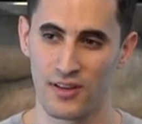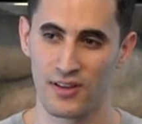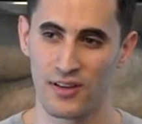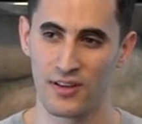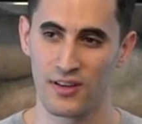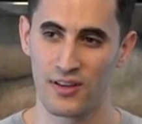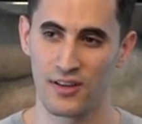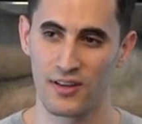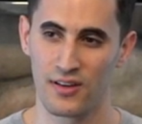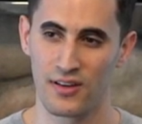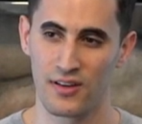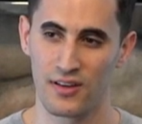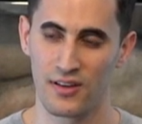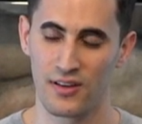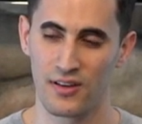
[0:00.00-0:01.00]

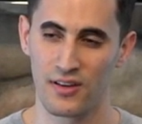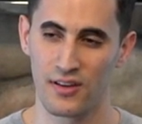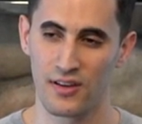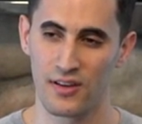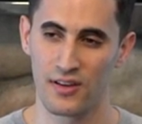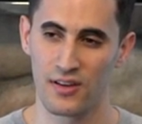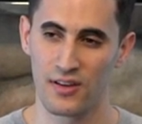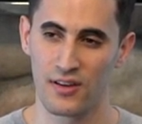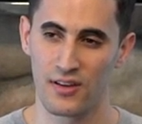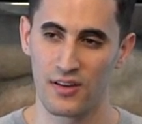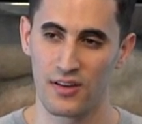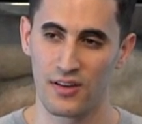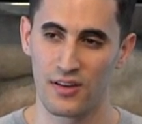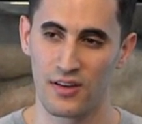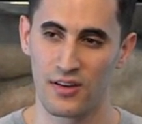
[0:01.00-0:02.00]

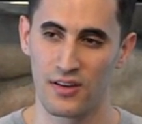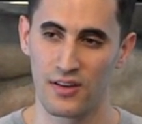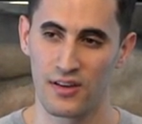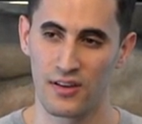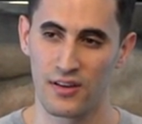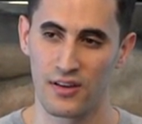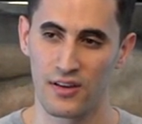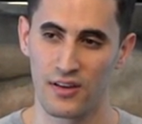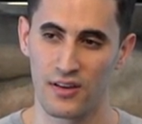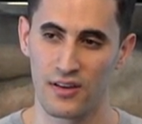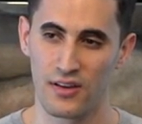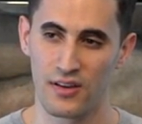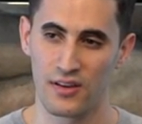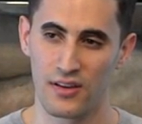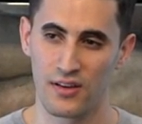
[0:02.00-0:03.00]

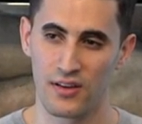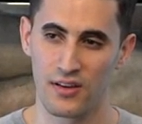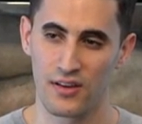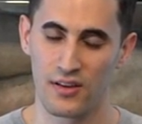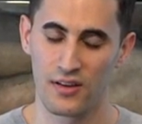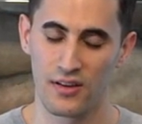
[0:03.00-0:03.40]
[no speech]